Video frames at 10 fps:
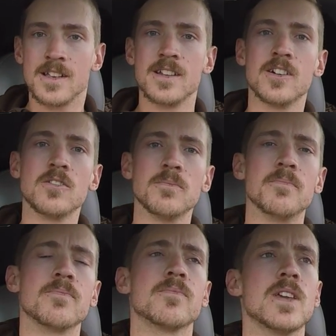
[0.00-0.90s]
You know,
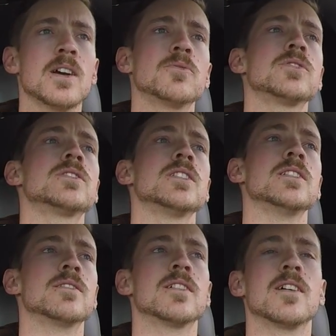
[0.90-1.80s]
yeah, we'll
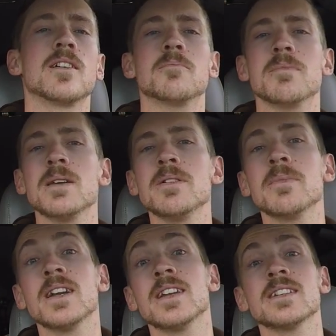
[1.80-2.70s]
see. Maybe
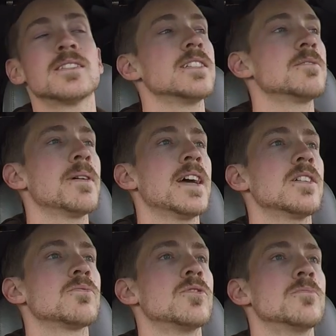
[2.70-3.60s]
my next
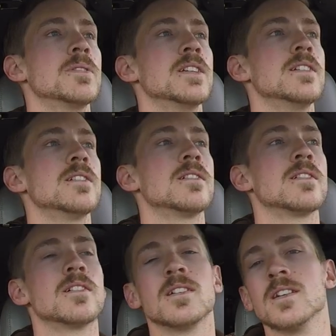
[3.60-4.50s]
dispatch will be
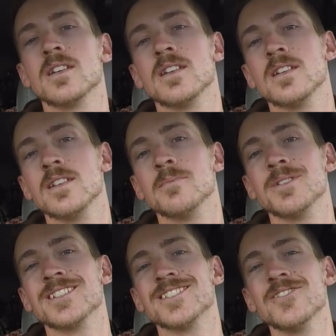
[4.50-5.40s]
in
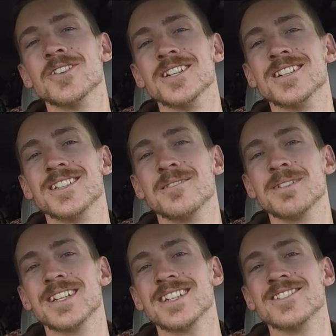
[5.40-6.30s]
Minnesota.
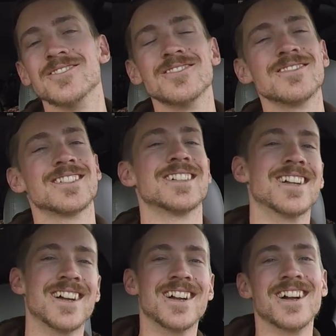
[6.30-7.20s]
That'd be kind of cool.
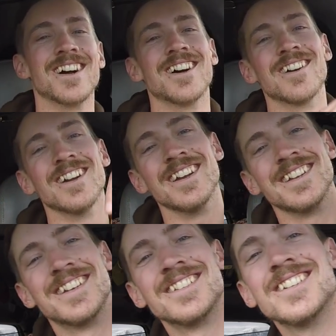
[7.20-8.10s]
All right,
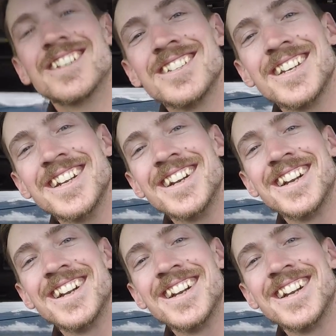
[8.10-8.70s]
talk to you later.